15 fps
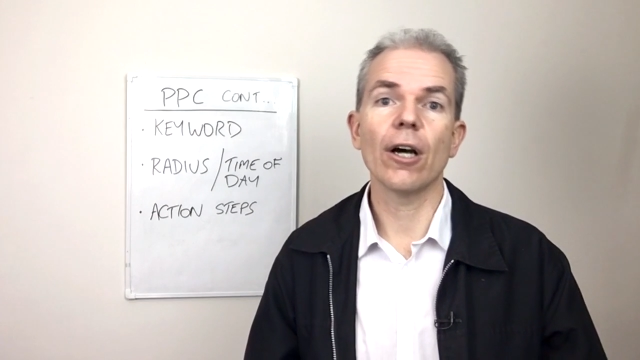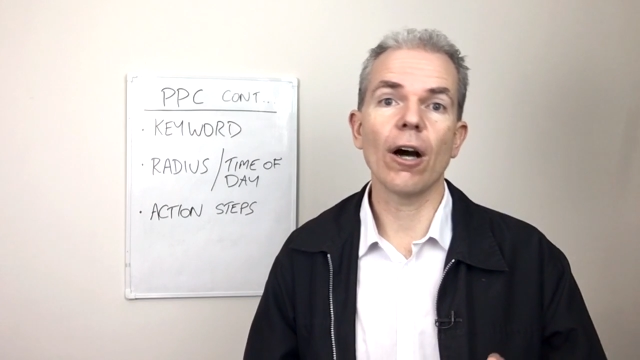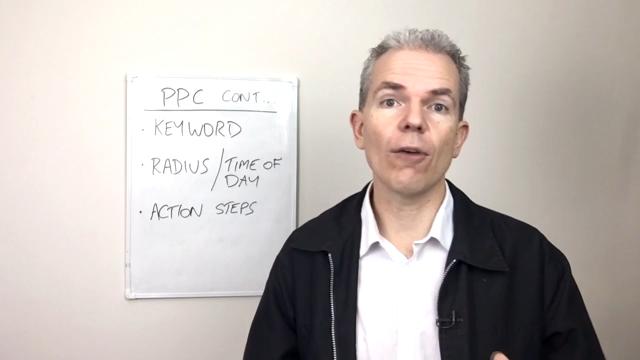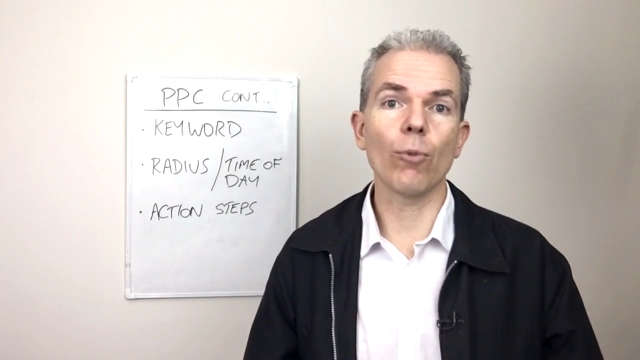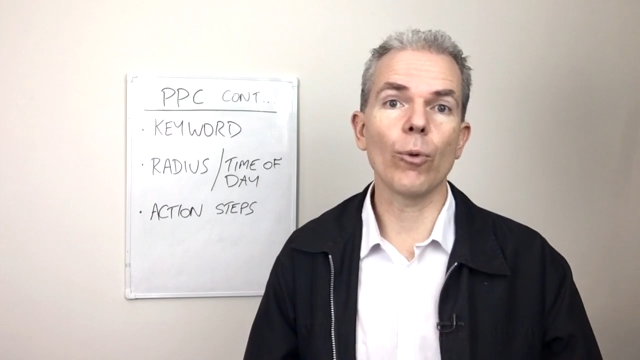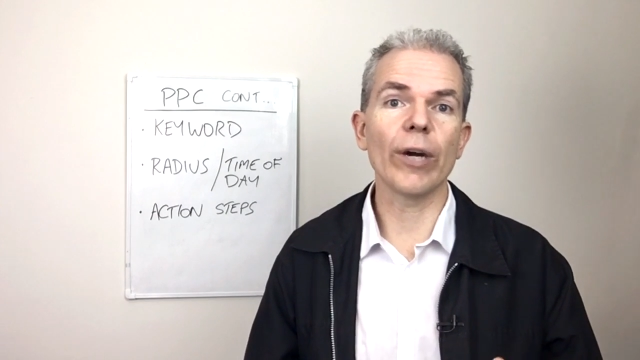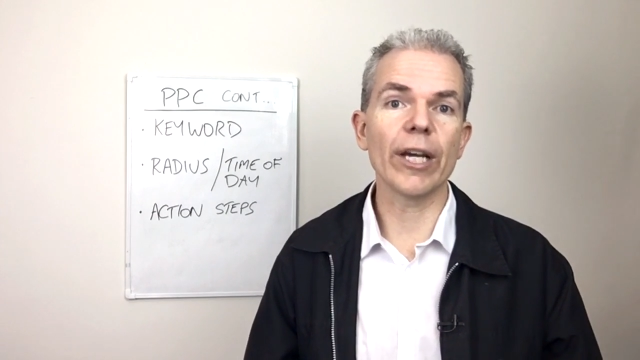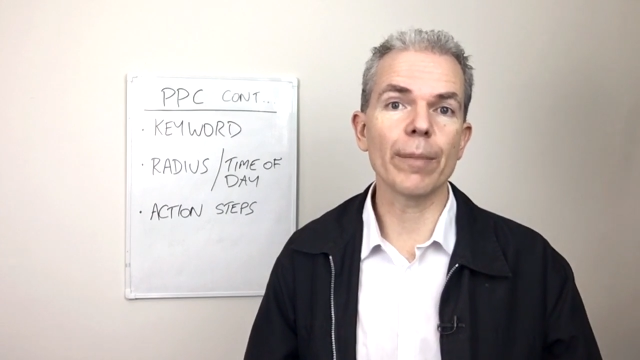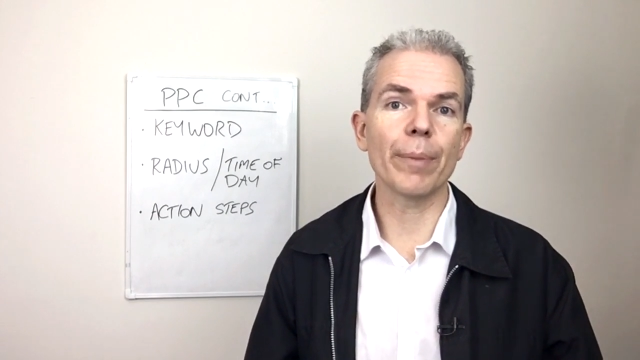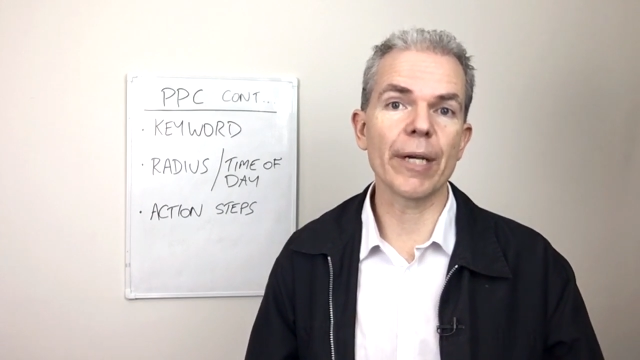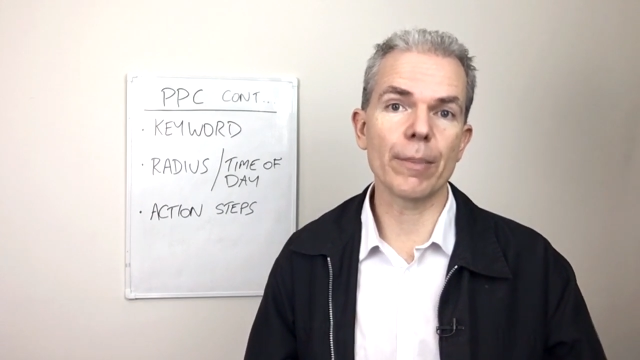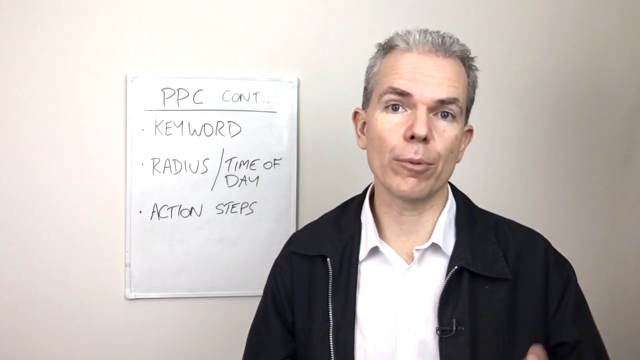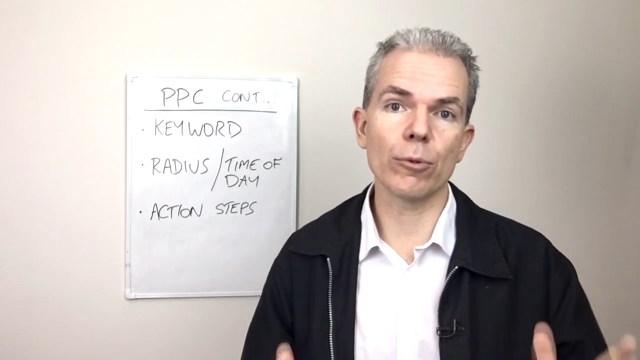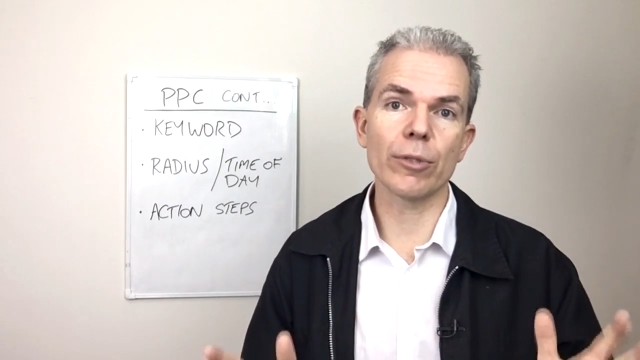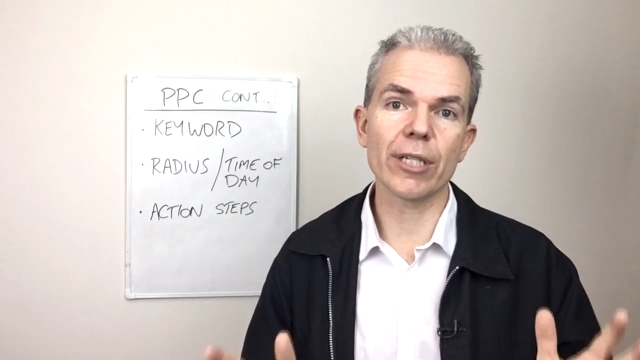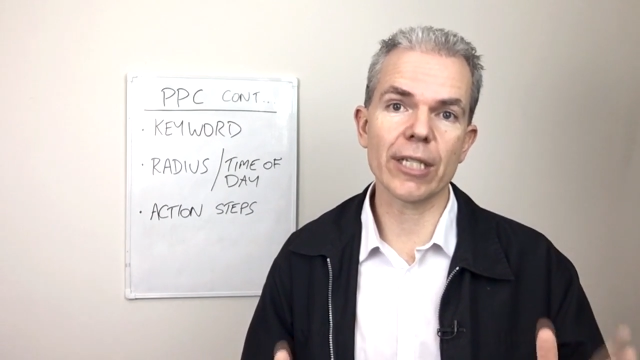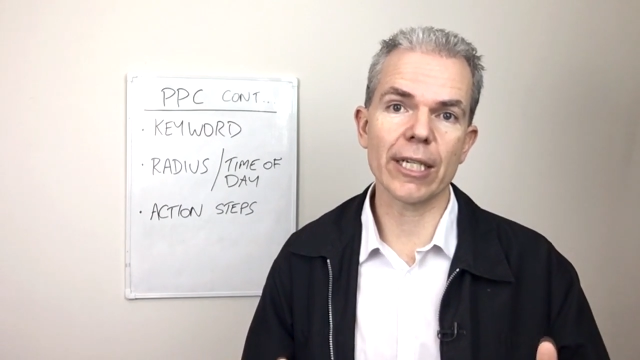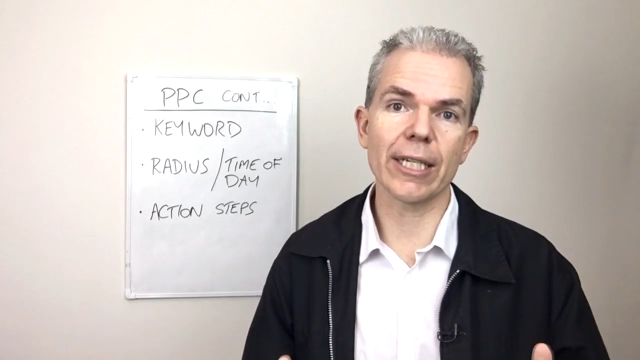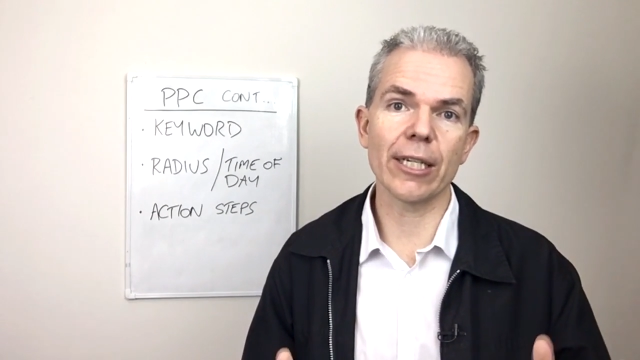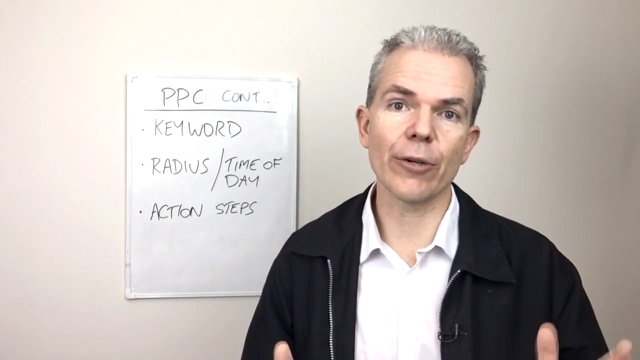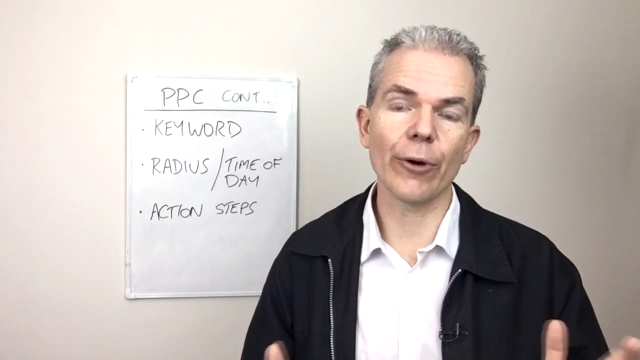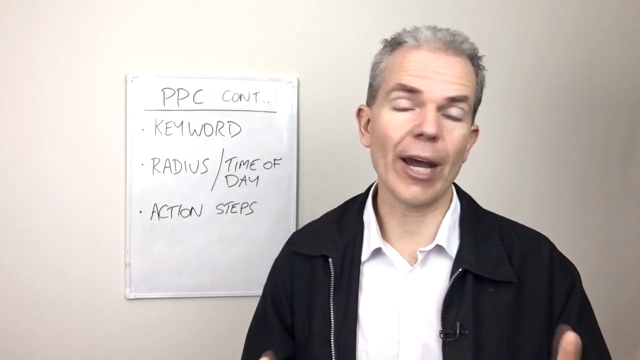of where people
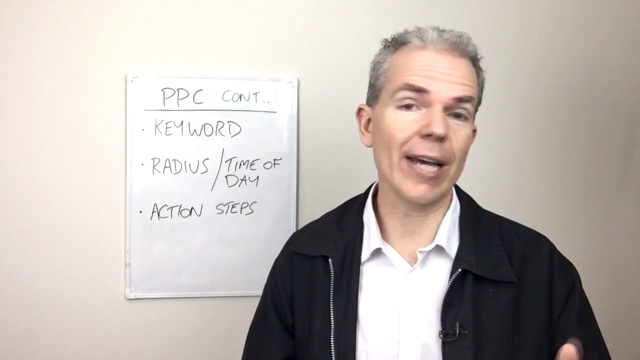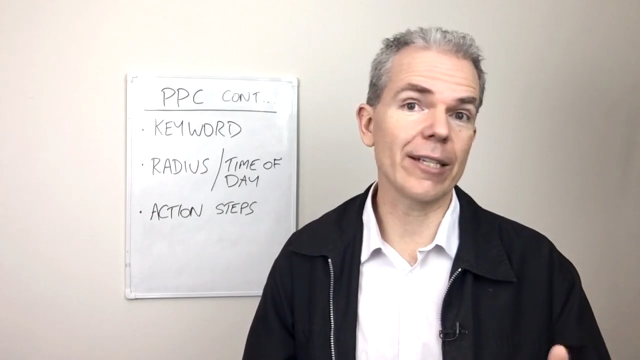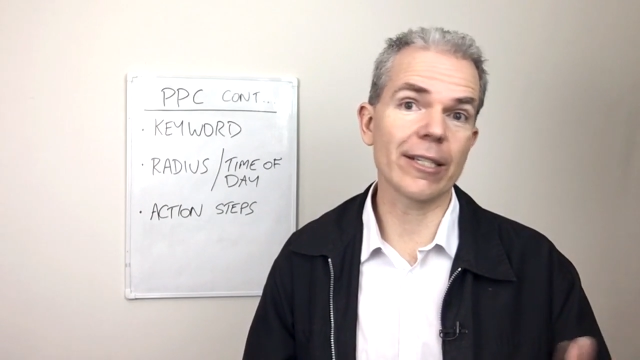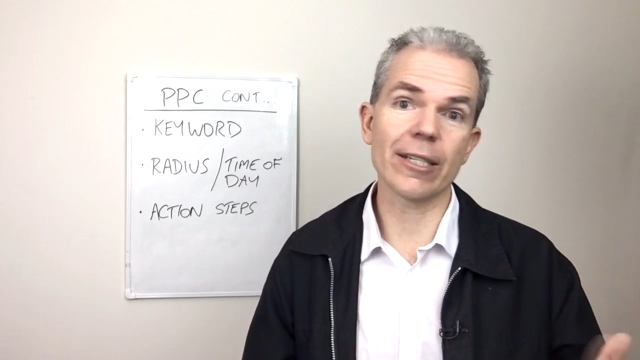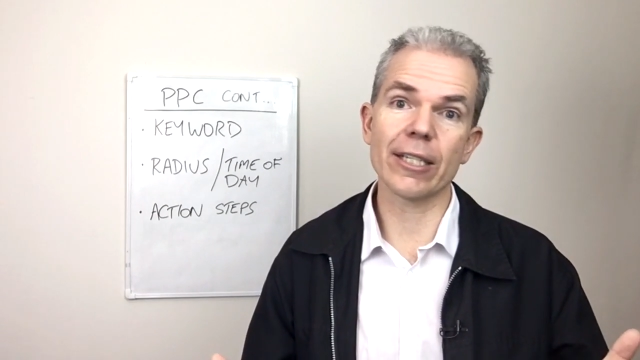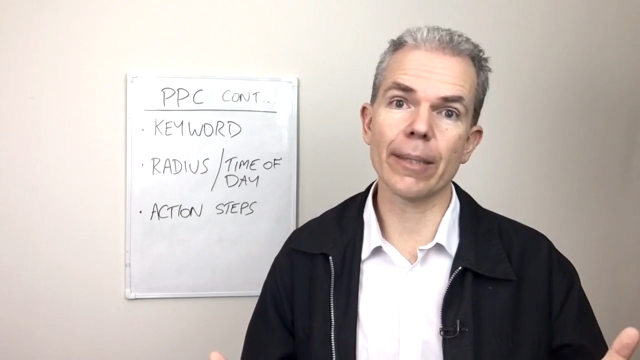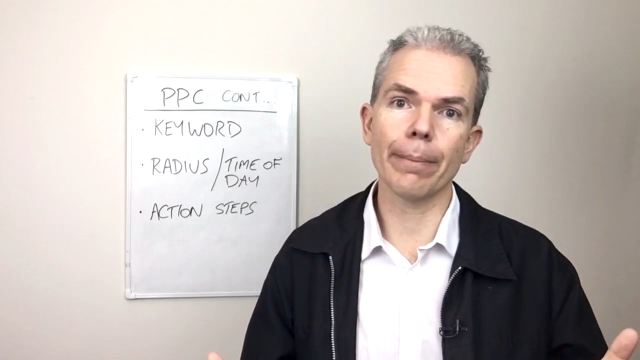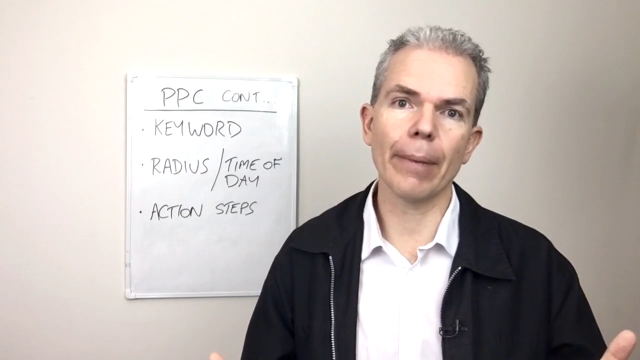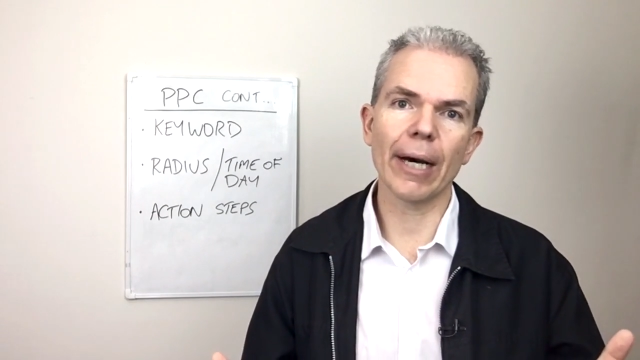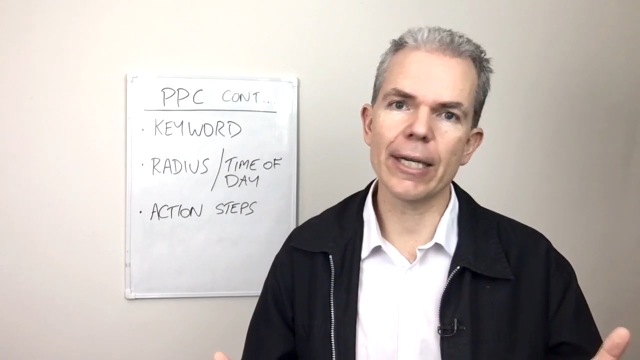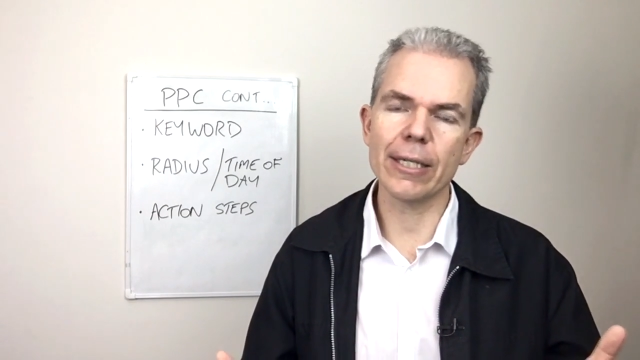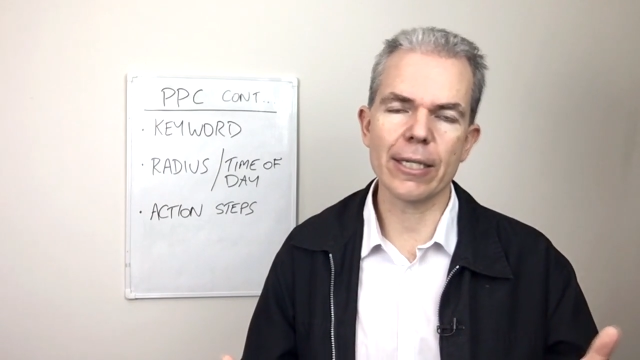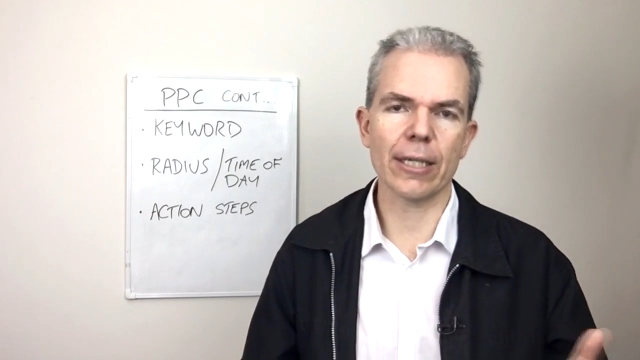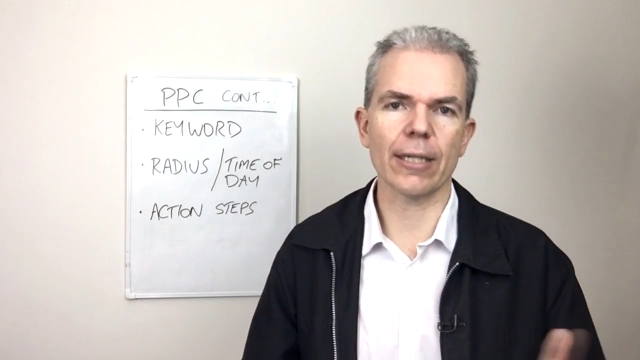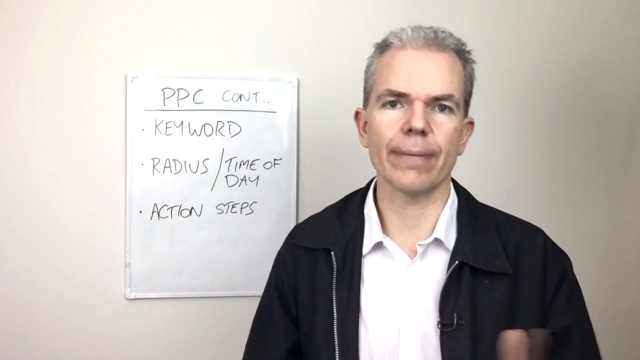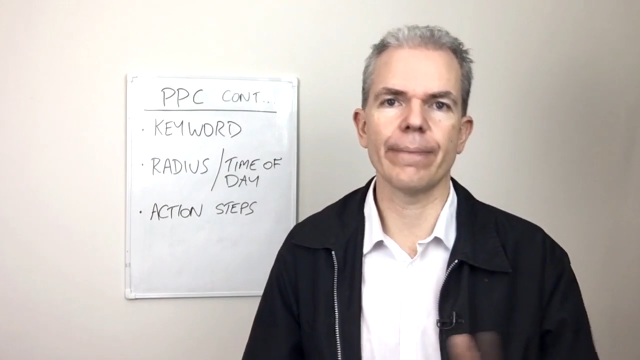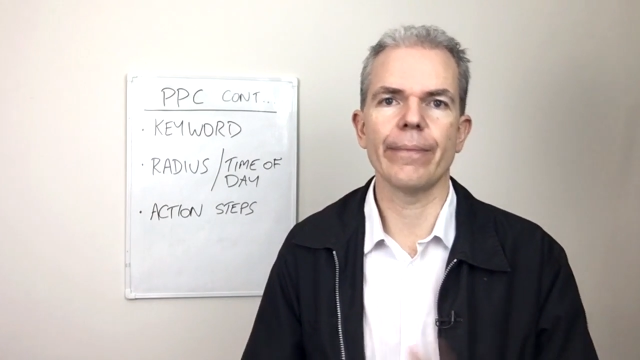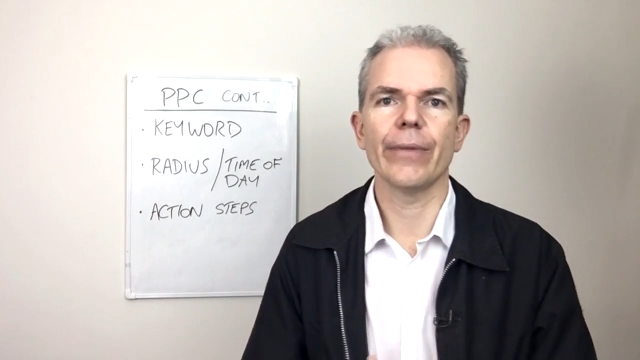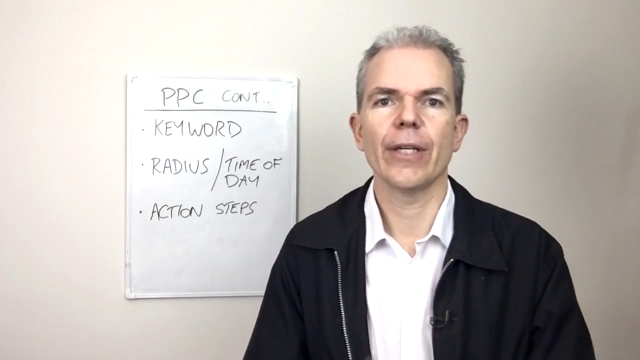see your ads. It's amazing.